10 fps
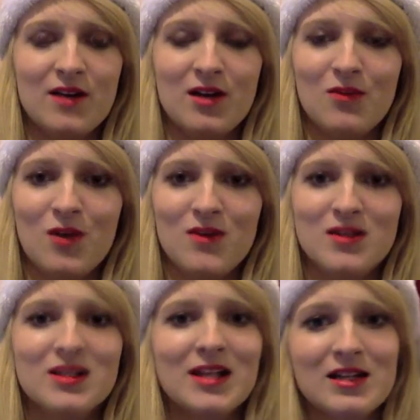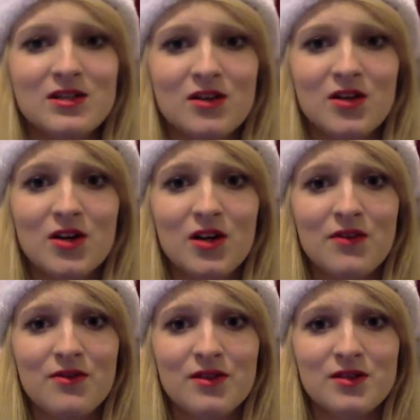and where there's land on Earth,
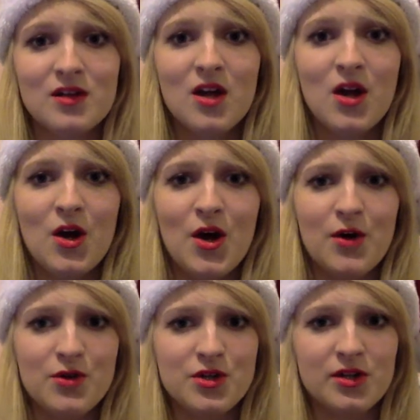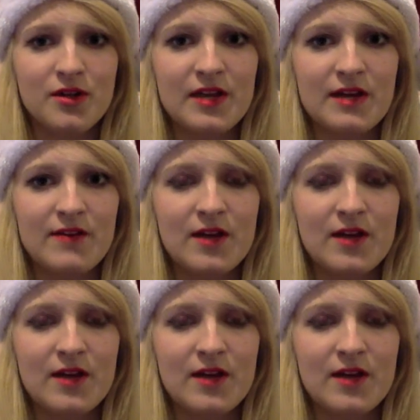there's ocean on Thera.